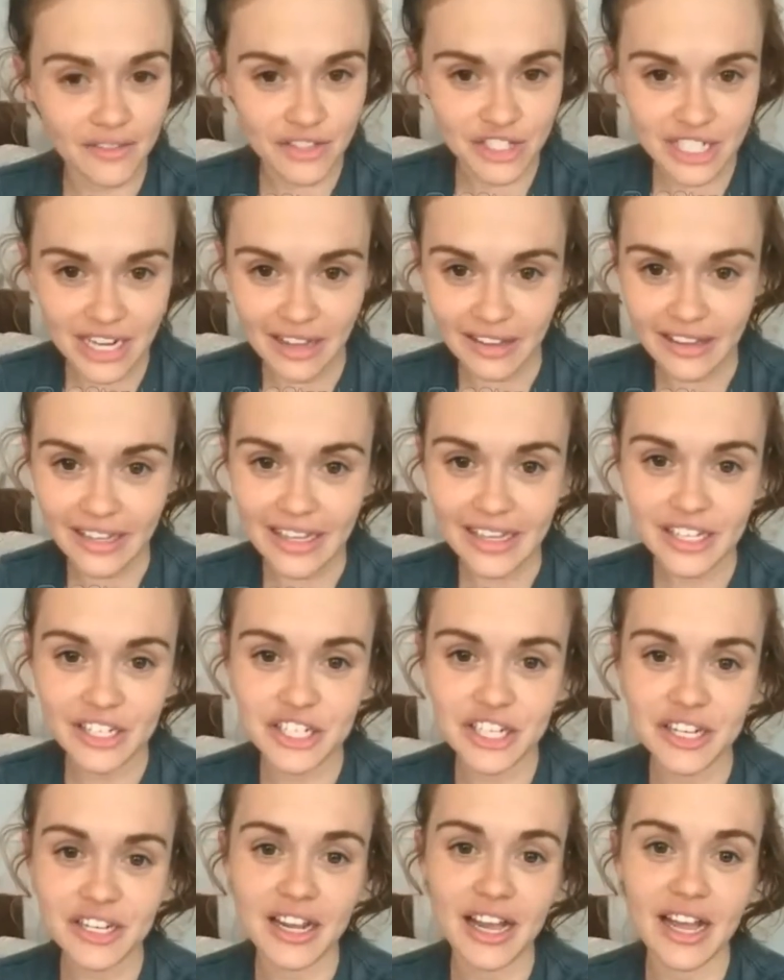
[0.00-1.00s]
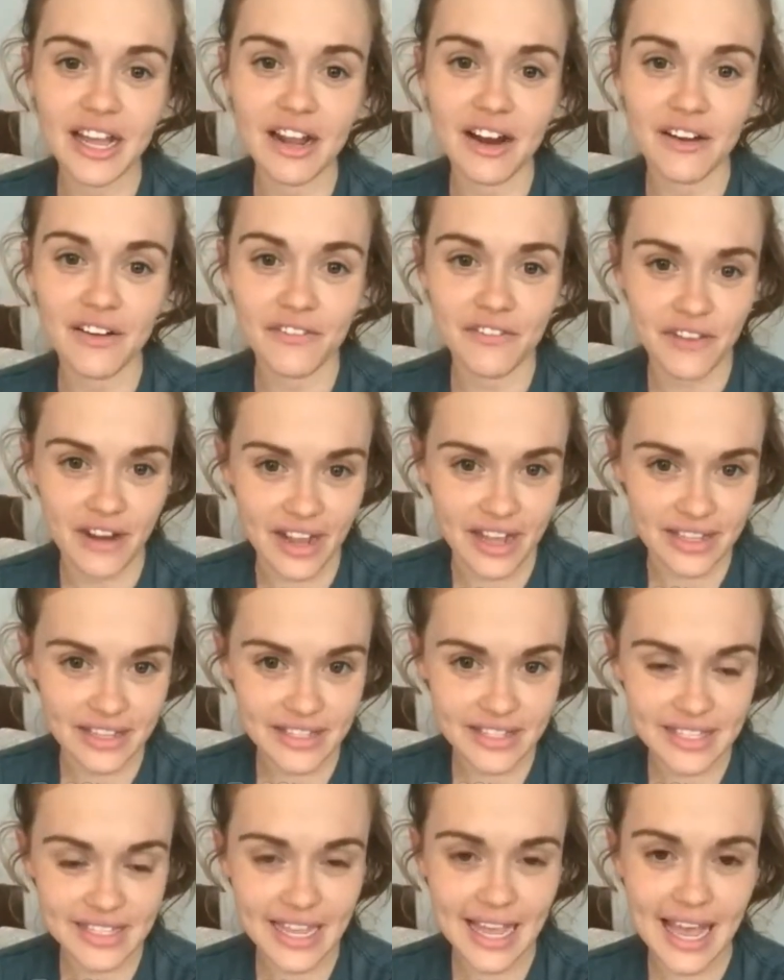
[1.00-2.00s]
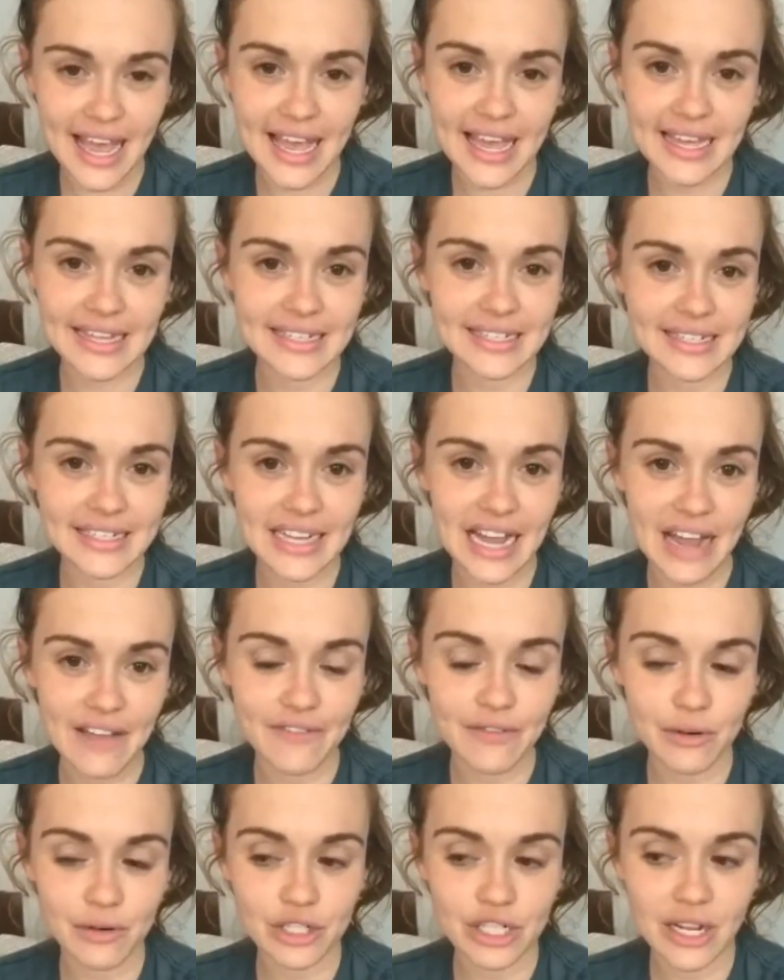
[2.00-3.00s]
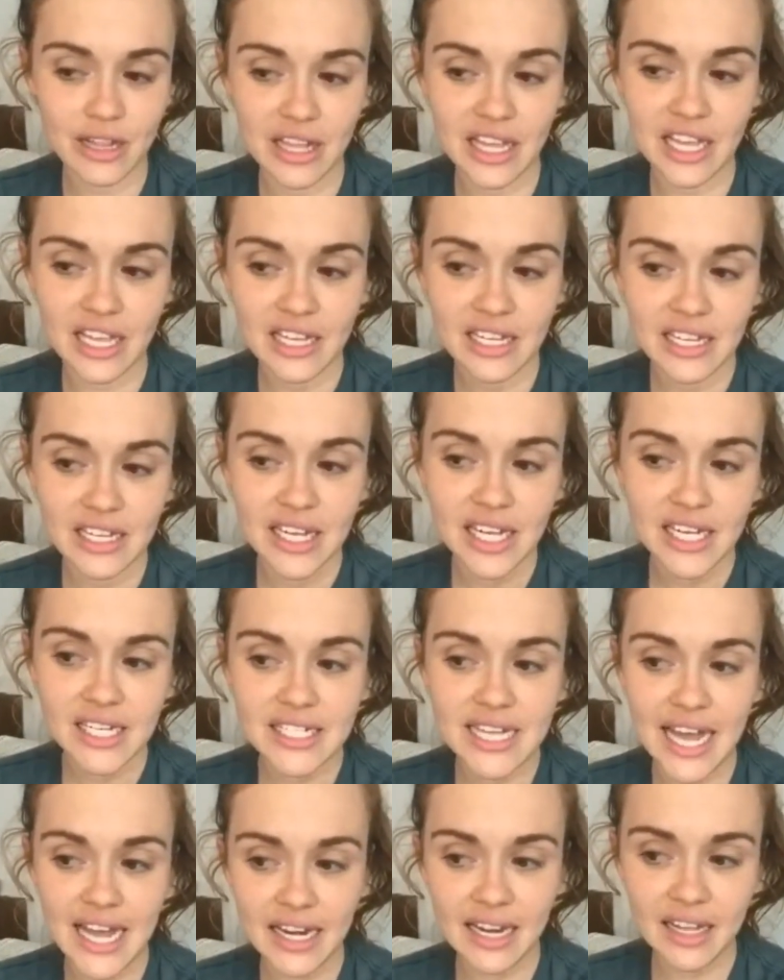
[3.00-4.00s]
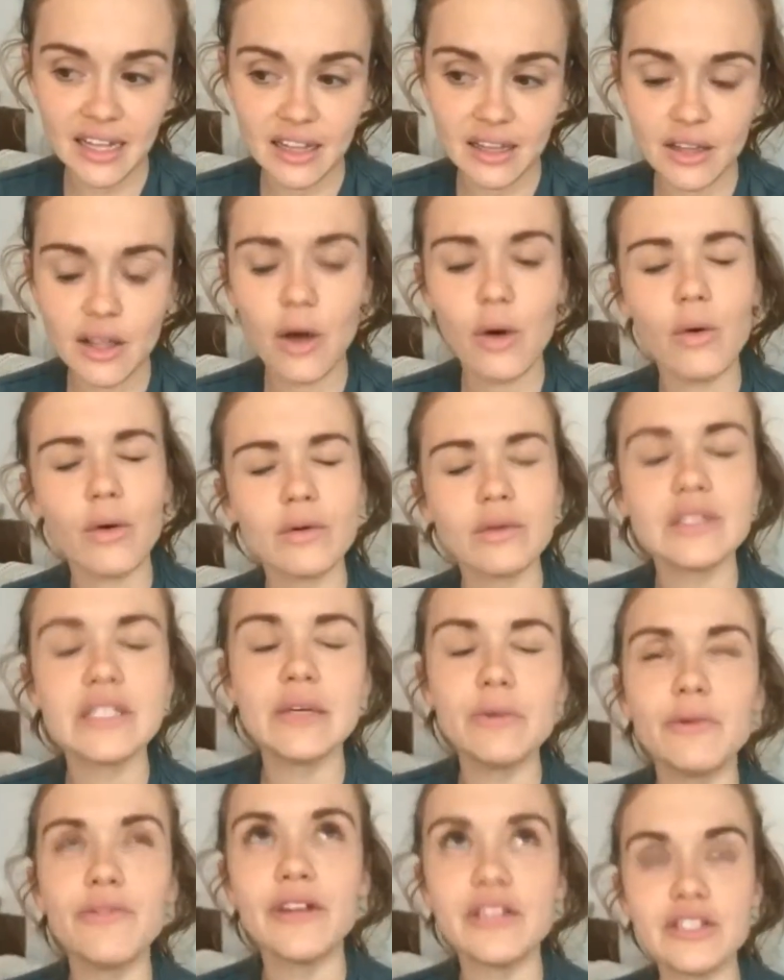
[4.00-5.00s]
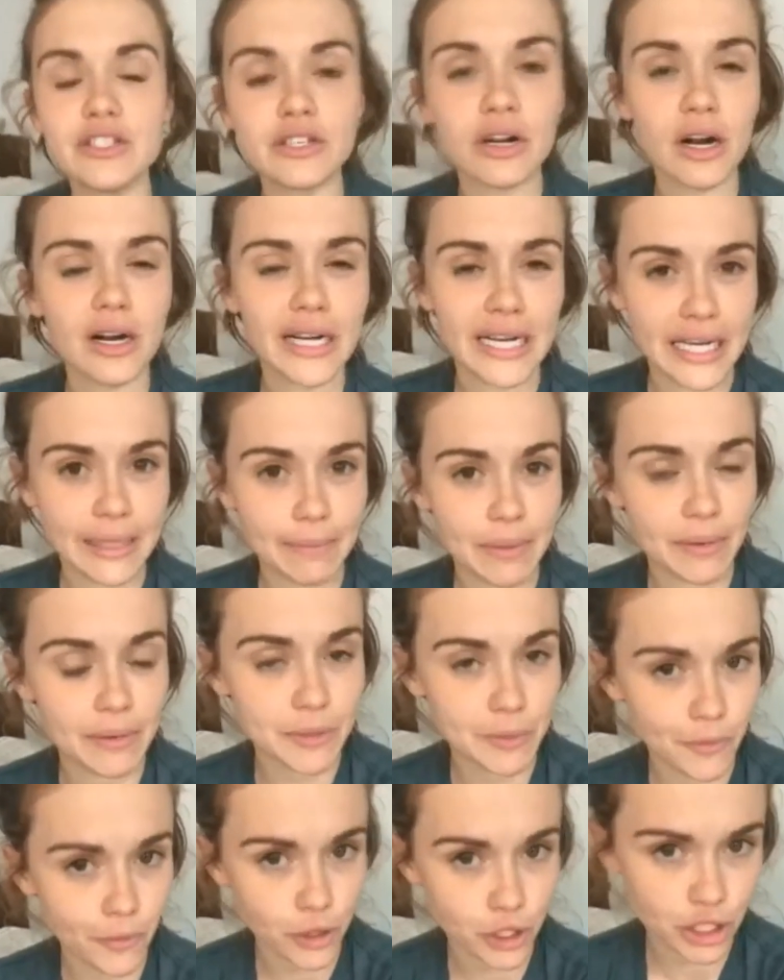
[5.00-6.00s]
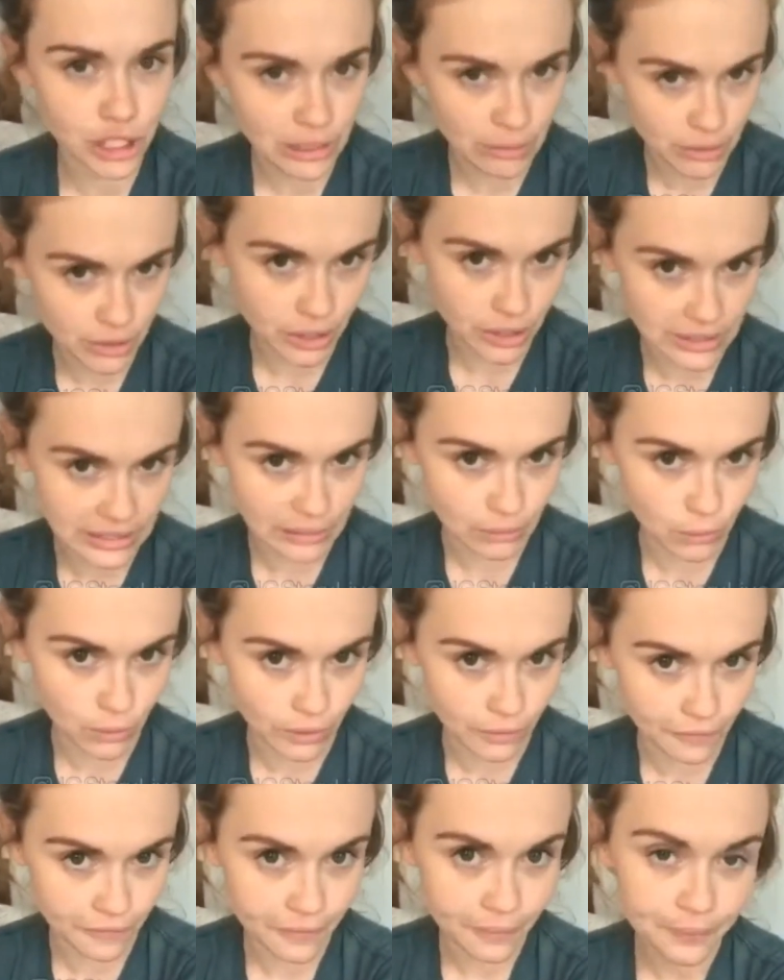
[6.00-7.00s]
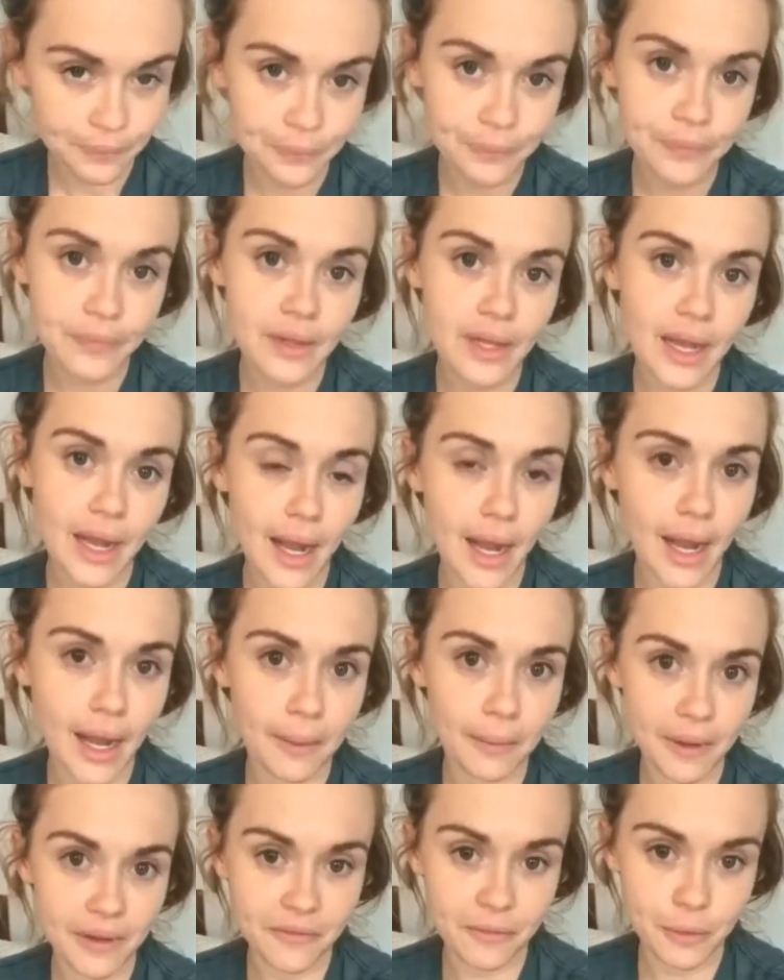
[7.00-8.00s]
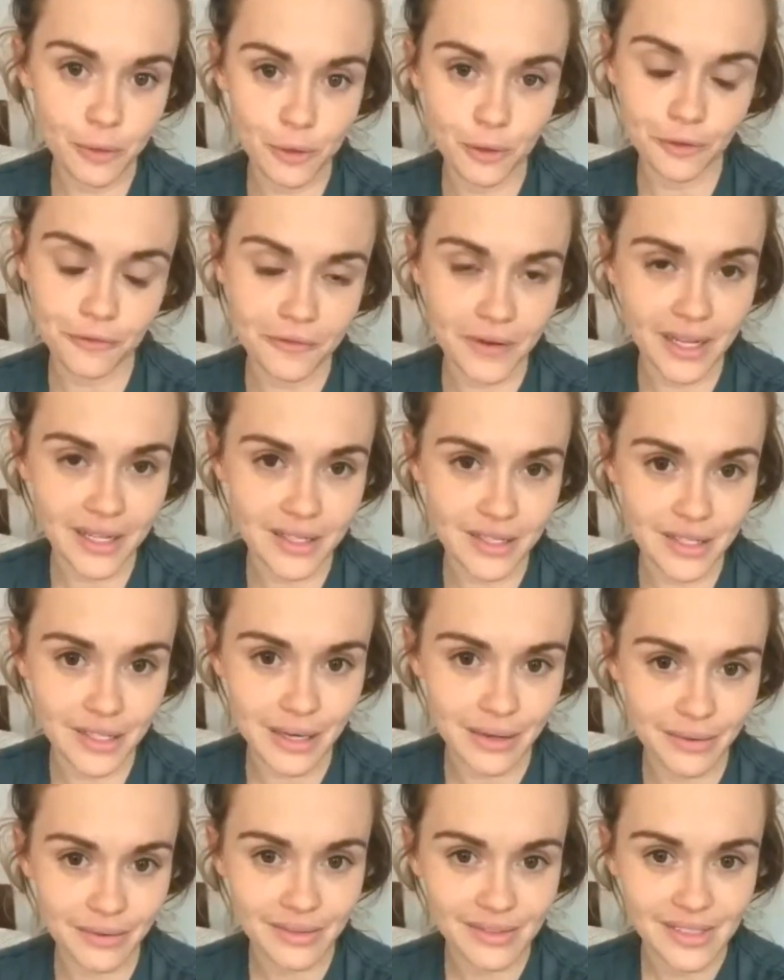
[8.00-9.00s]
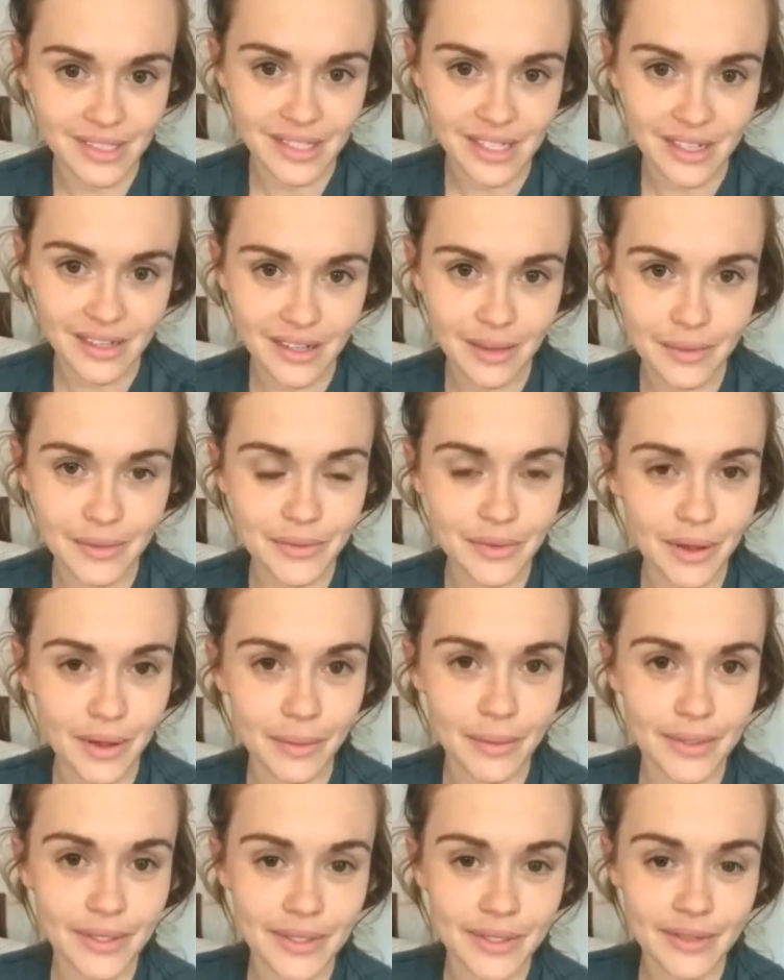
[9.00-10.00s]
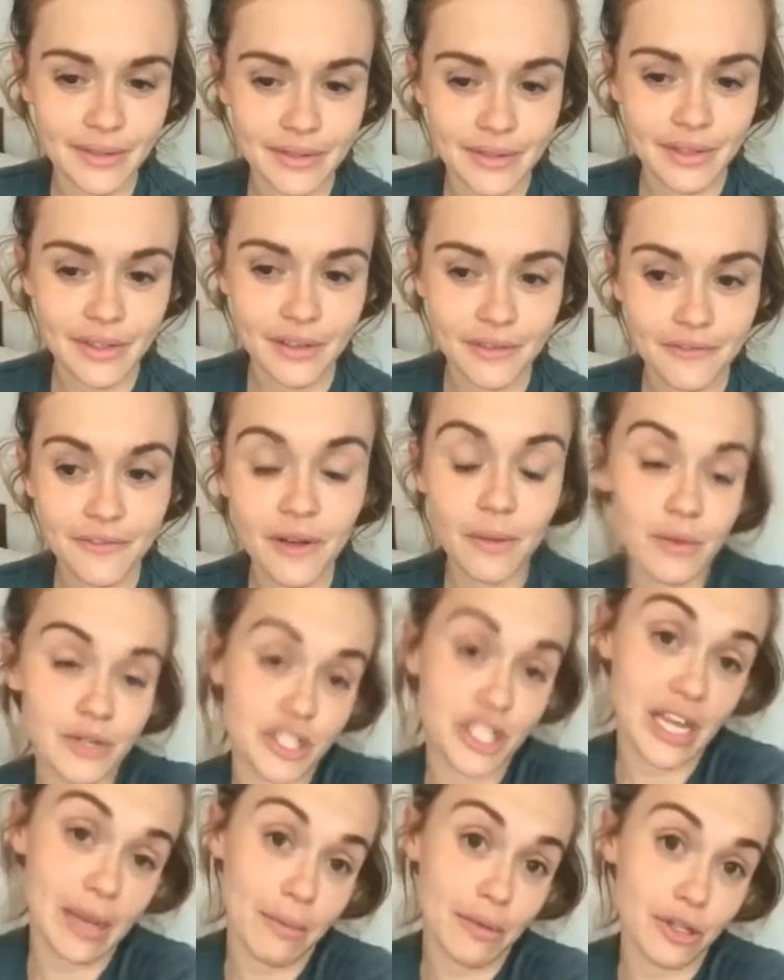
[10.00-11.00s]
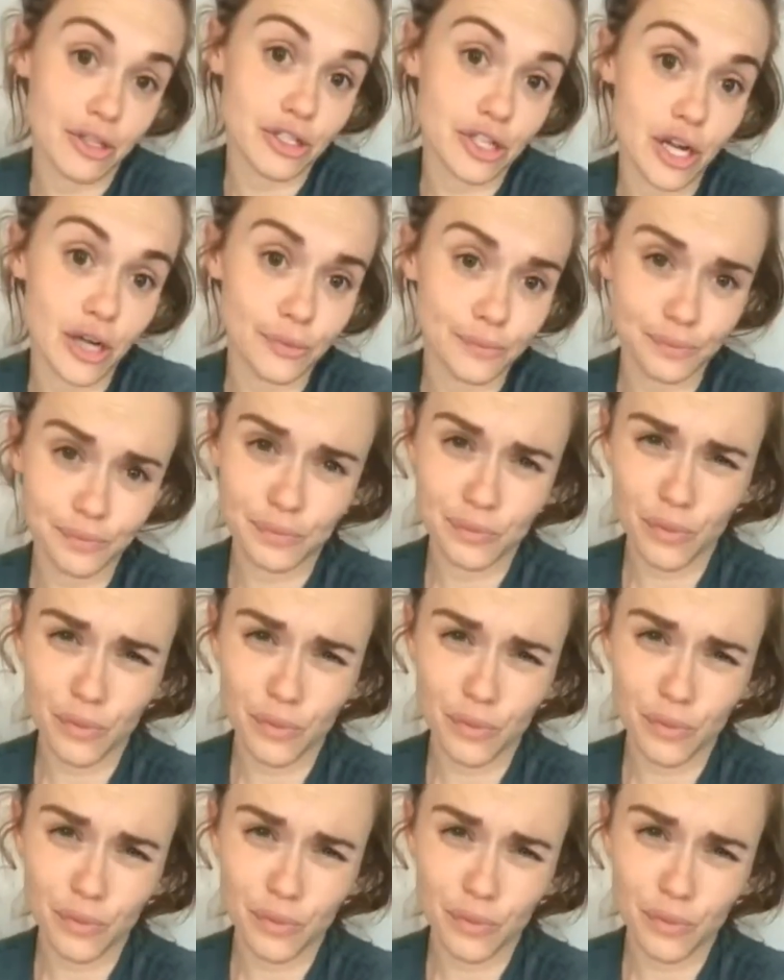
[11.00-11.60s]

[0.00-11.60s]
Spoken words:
Shelly. She and I are friends, and I've known Shelly... Teen Wolf had started, but it was before she was on Teen Wolf. We have mutual friends, so it was fun when she came on the show.